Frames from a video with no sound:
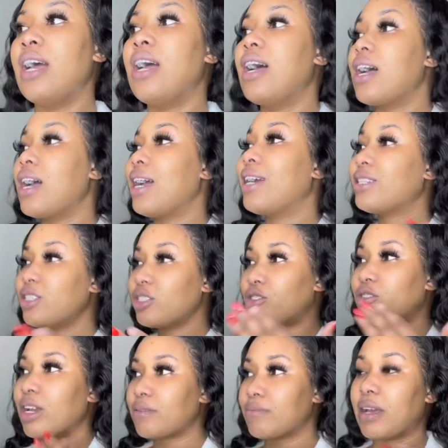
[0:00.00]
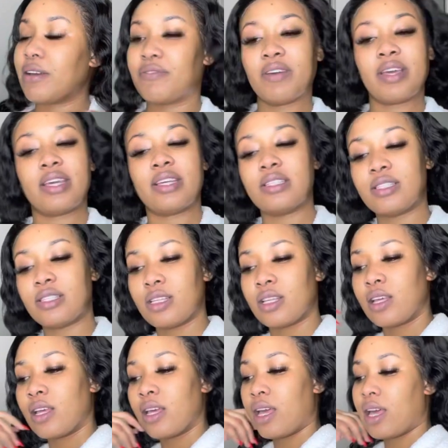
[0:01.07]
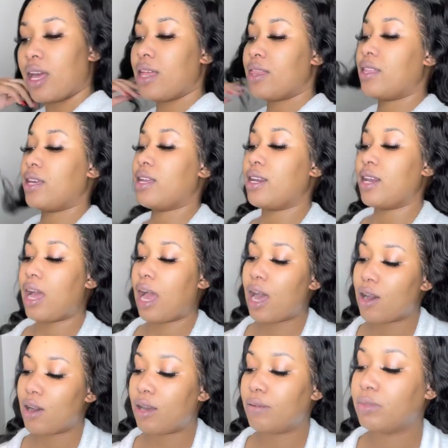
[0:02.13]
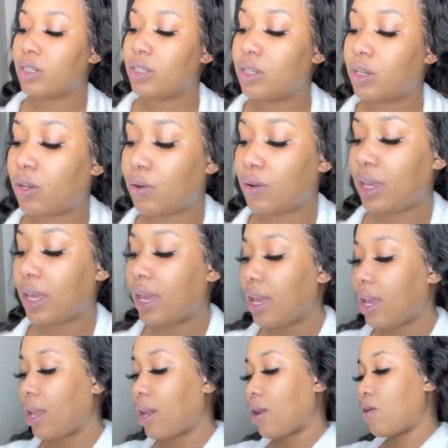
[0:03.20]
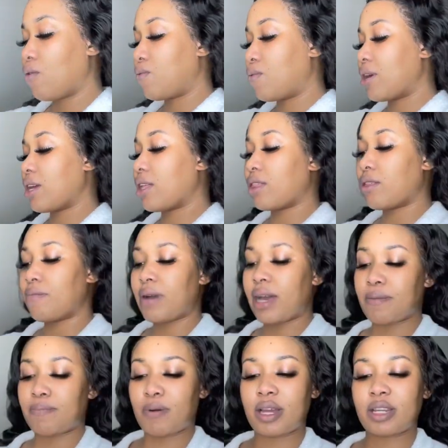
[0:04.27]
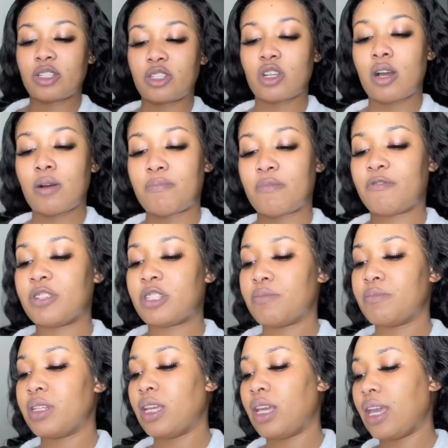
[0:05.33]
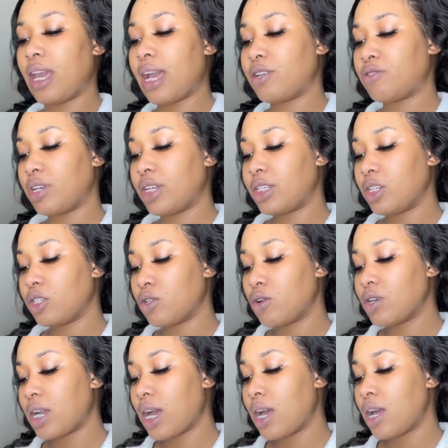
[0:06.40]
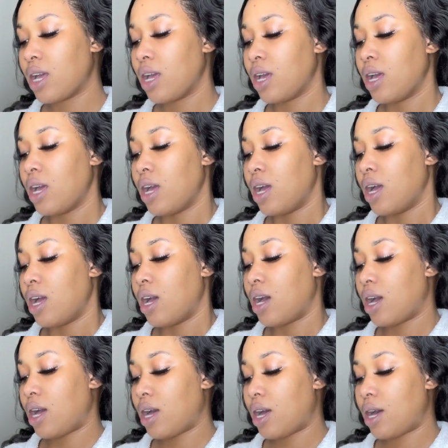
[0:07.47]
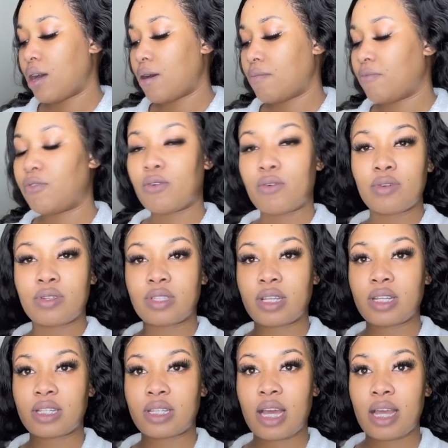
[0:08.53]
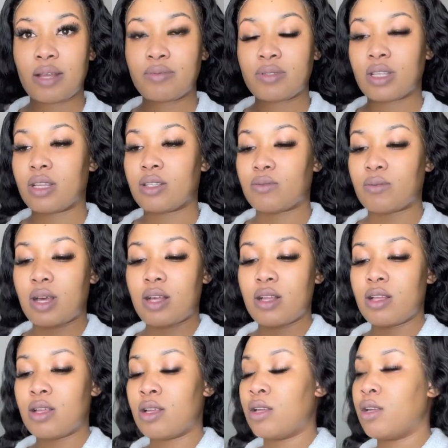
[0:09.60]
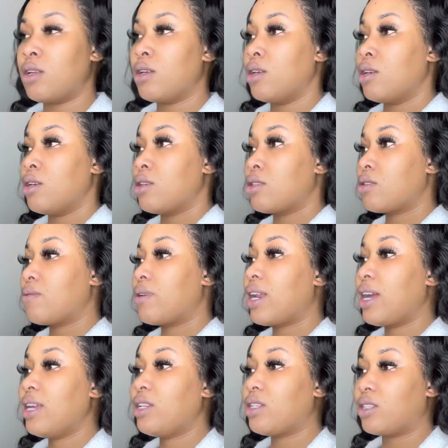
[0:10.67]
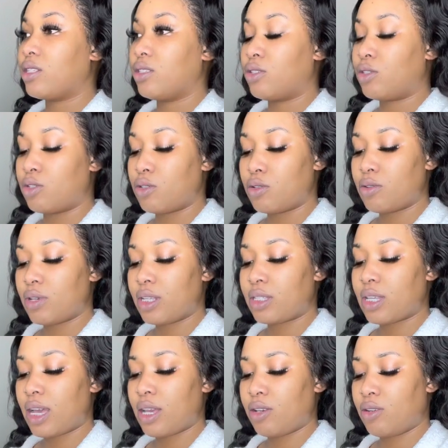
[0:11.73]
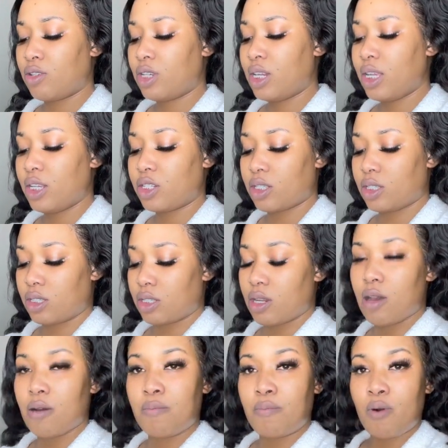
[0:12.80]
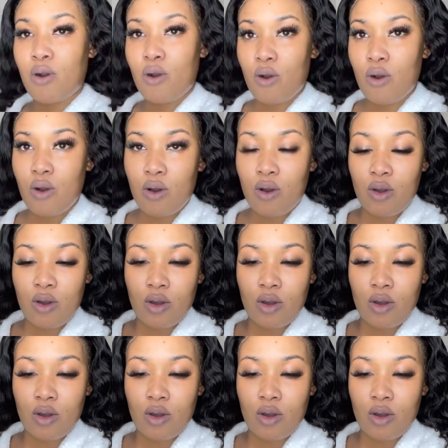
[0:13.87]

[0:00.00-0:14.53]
I just dried my face, and then now I'm gonna go in with my Body Shop Vitamin E Hydrating Toner for all skin types as well. So what I do is I usually just pour